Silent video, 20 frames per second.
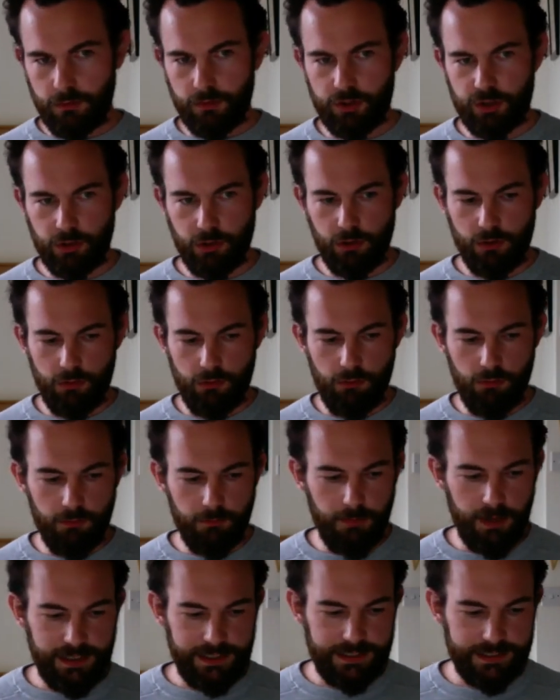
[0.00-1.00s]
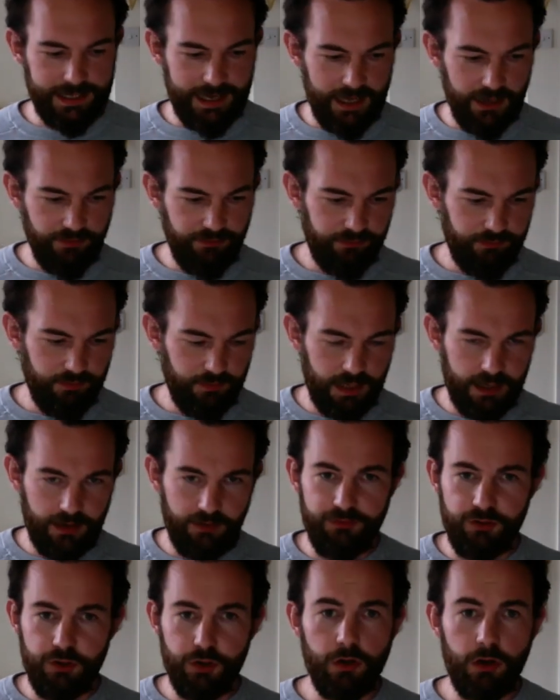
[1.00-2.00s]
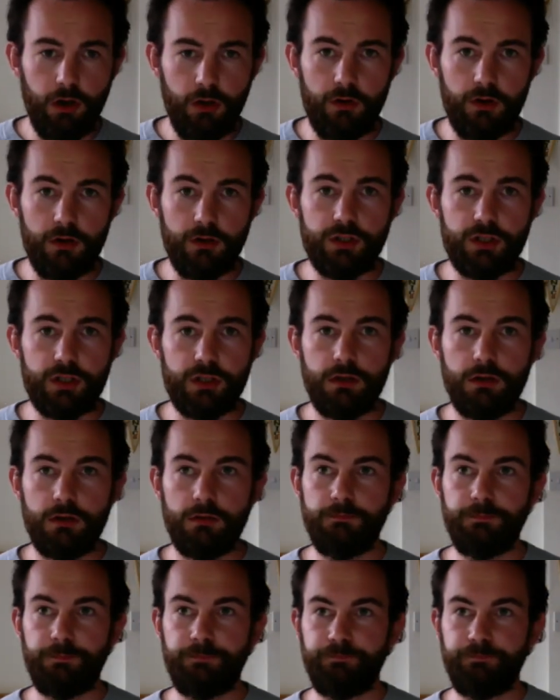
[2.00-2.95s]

So myself and a few others,